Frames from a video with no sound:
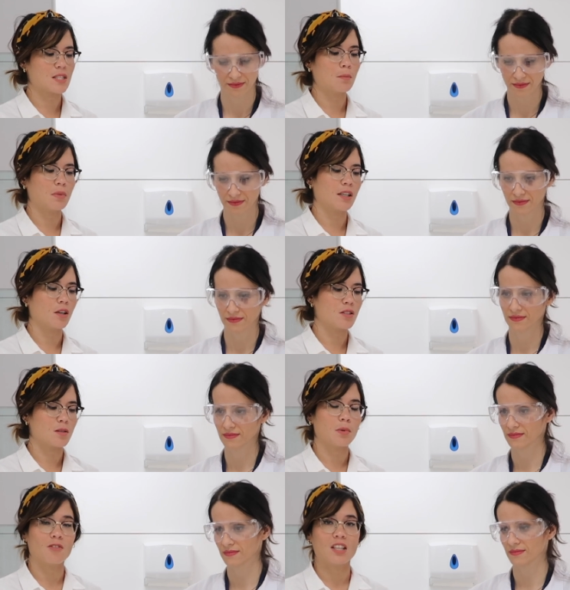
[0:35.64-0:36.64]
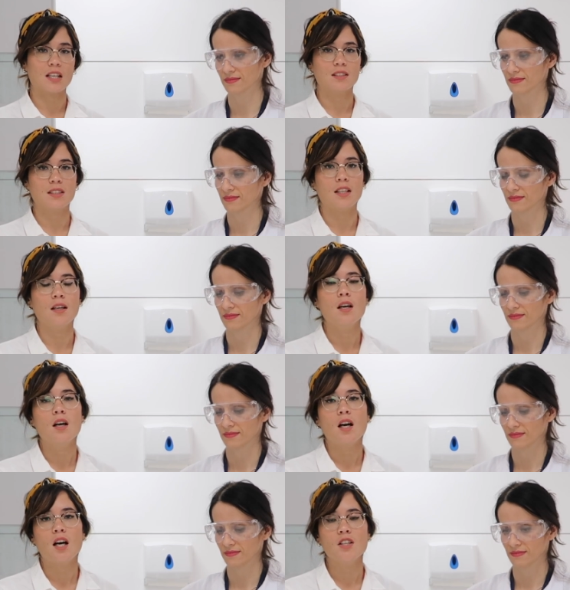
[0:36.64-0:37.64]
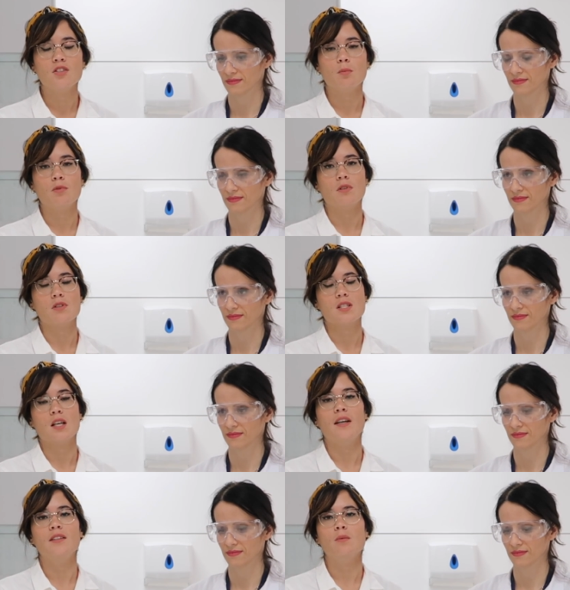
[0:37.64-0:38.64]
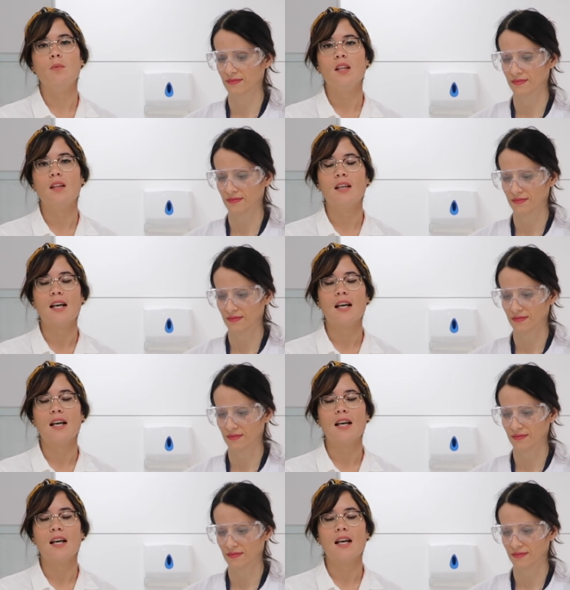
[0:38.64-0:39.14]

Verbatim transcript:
Speaker 1: we're simply going to be reacting hydrogen peroxide with a